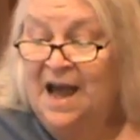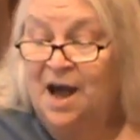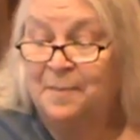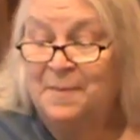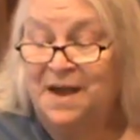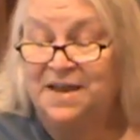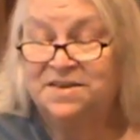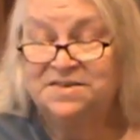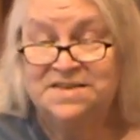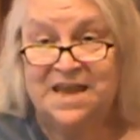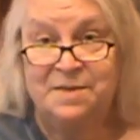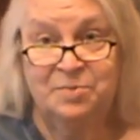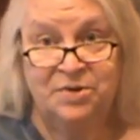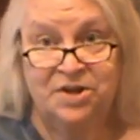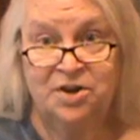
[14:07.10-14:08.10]
my
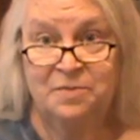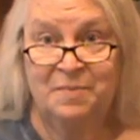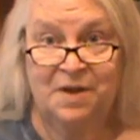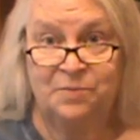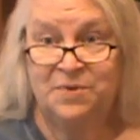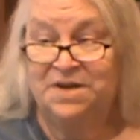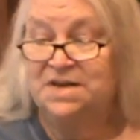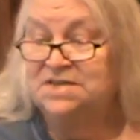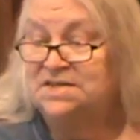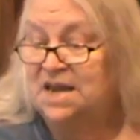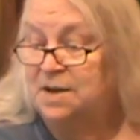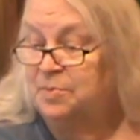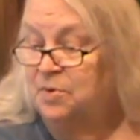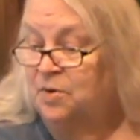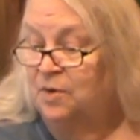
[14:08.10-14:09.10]
table here my reading
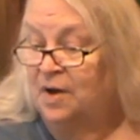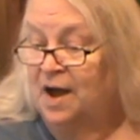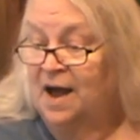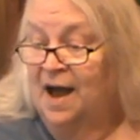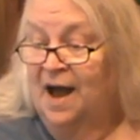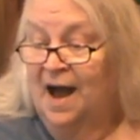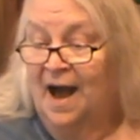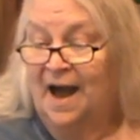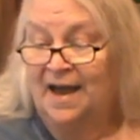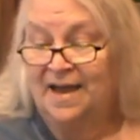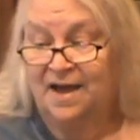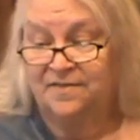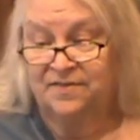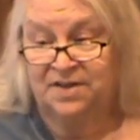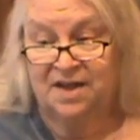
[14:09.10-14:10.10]
table I
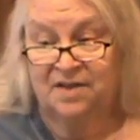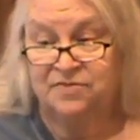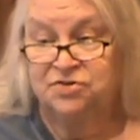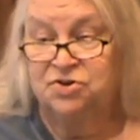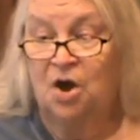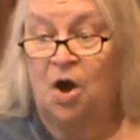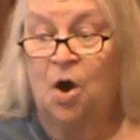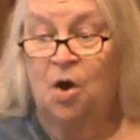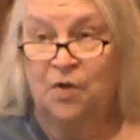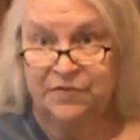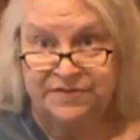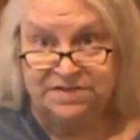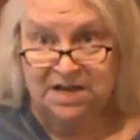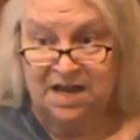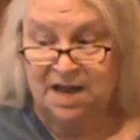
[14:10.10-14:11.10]
have it covered all
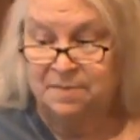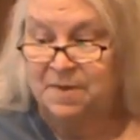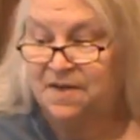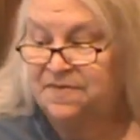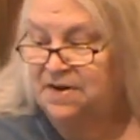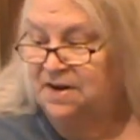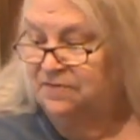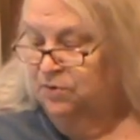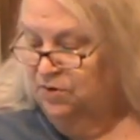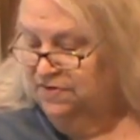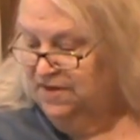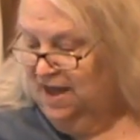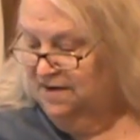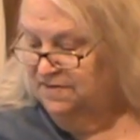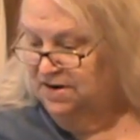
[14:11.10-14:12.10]
the time and then of
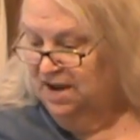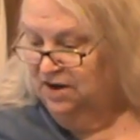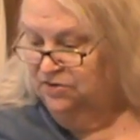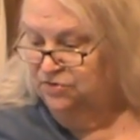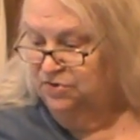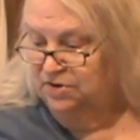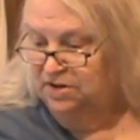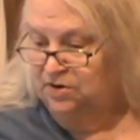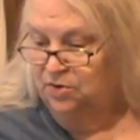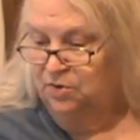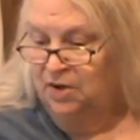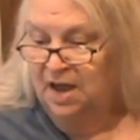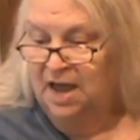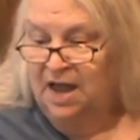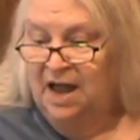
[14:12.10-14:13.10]
course I have an extra little
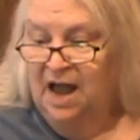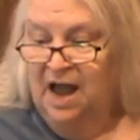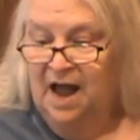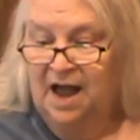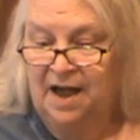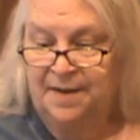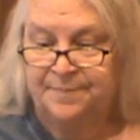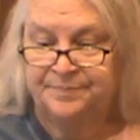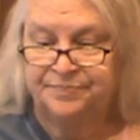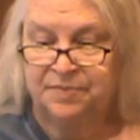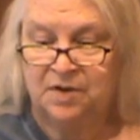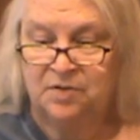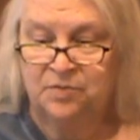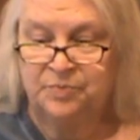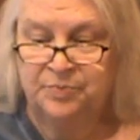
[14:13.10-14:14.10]
um,
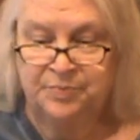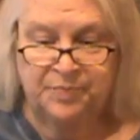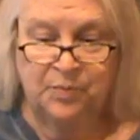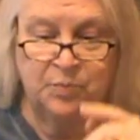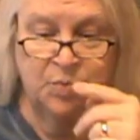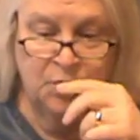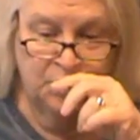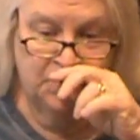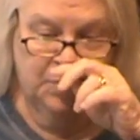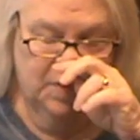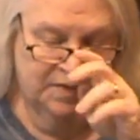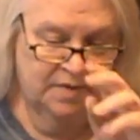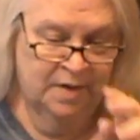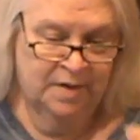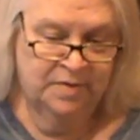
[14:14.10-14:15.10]
wool
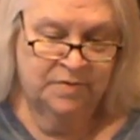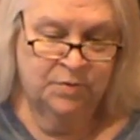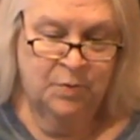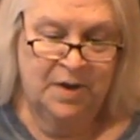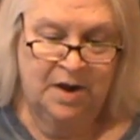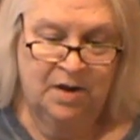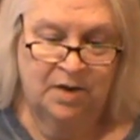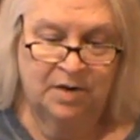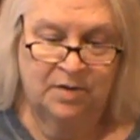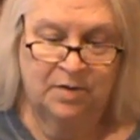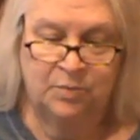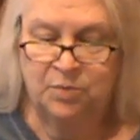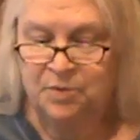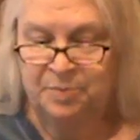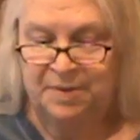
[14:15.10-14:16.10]
square
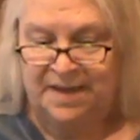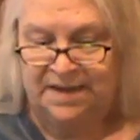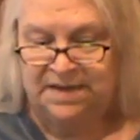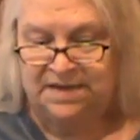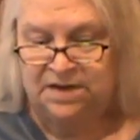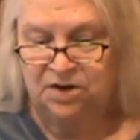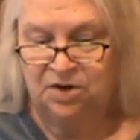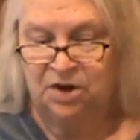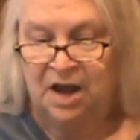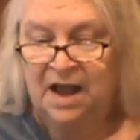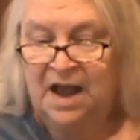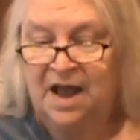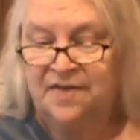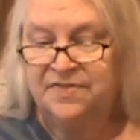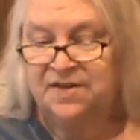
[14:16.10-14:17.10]
wool blanket here
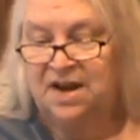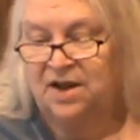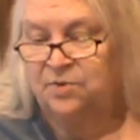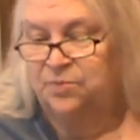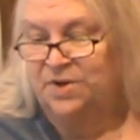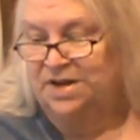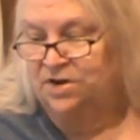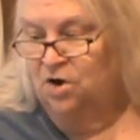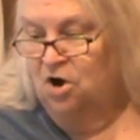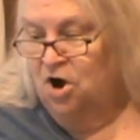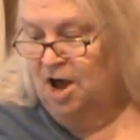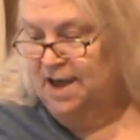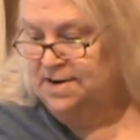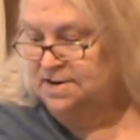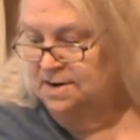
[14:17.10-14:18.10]
that I read
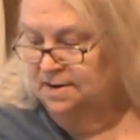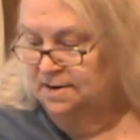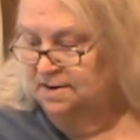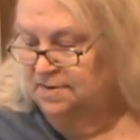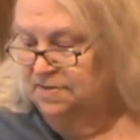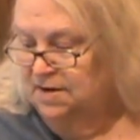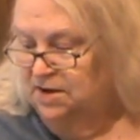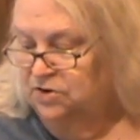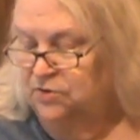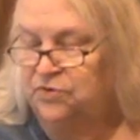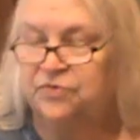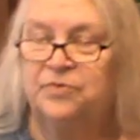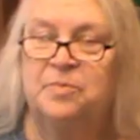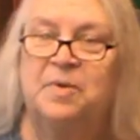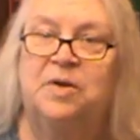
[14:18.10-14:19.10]
on that I
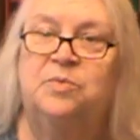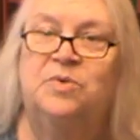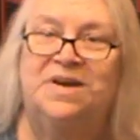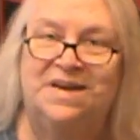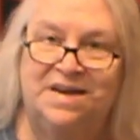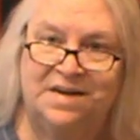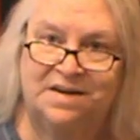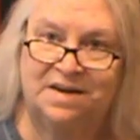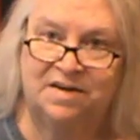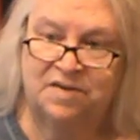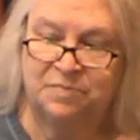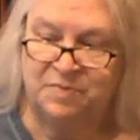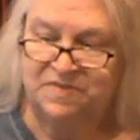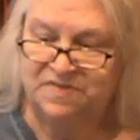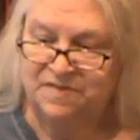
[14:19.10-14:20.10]
use for my reading
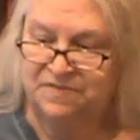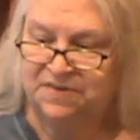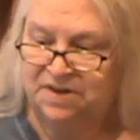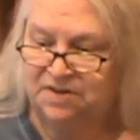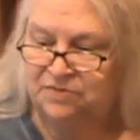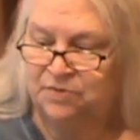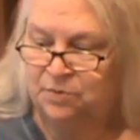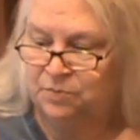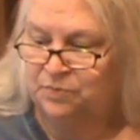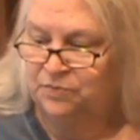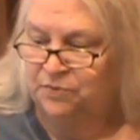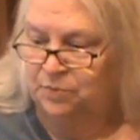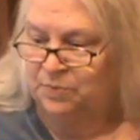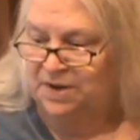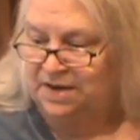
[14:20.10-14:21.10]
specifically for,
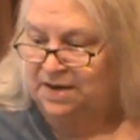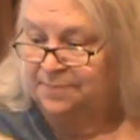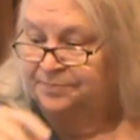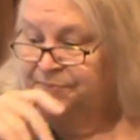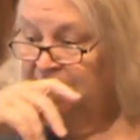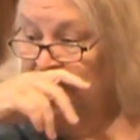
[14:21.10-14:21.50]
for reading